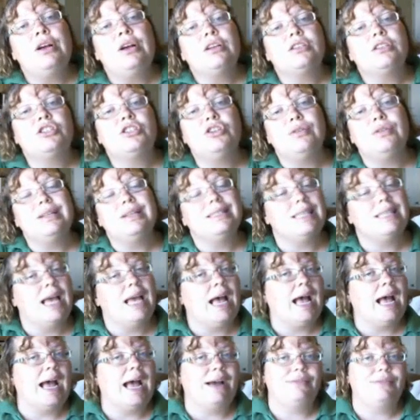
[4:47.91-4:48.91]
Students
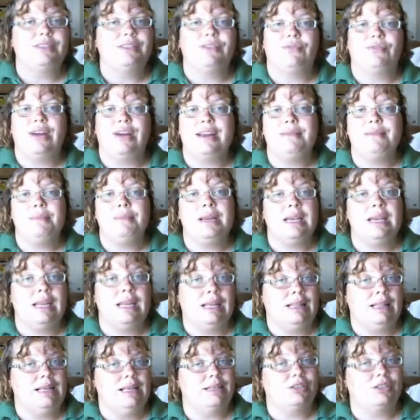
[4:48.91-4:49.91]
have to find
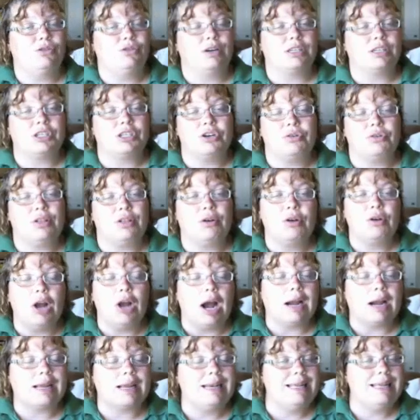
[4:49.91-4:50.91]
meaning in the instruction or they're
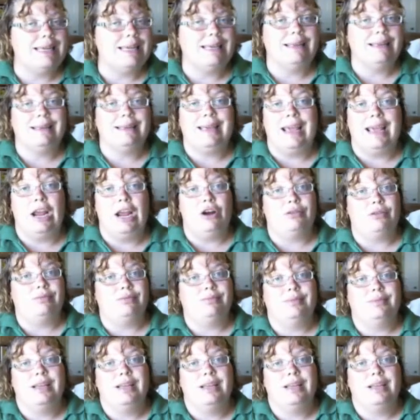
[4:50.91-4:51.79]
not going to care.